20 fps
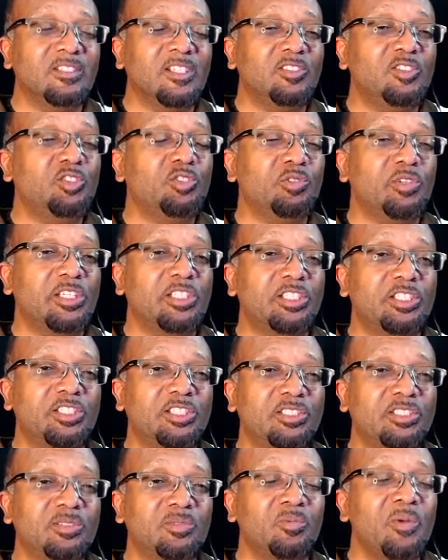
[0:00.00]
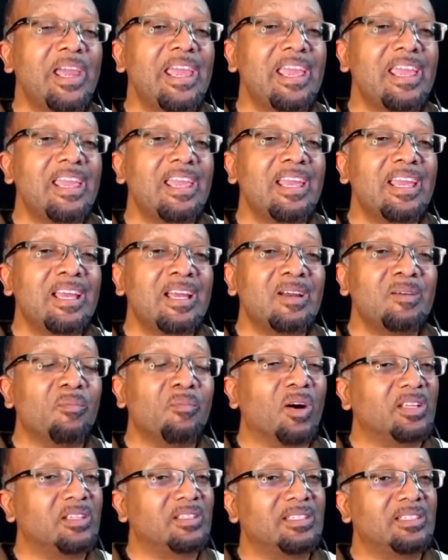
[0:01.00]
the Jewish way.
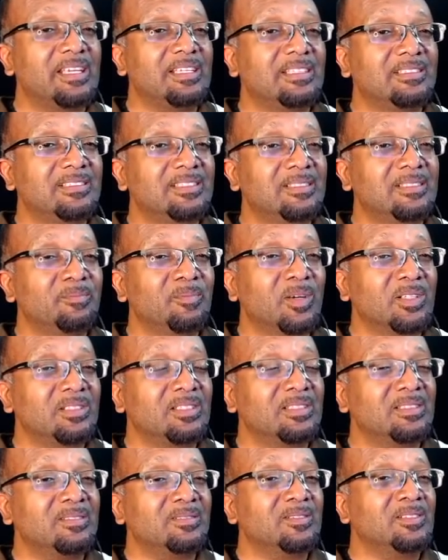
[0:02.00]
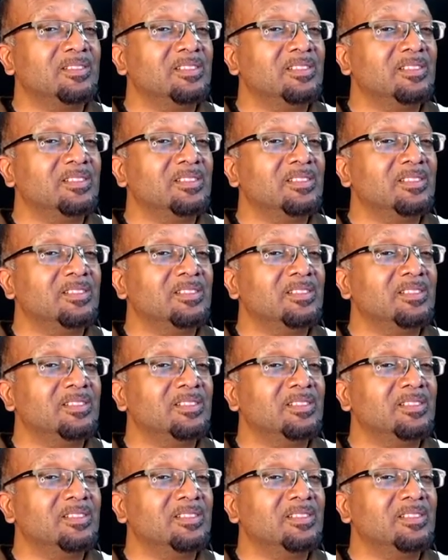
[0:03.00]
But in but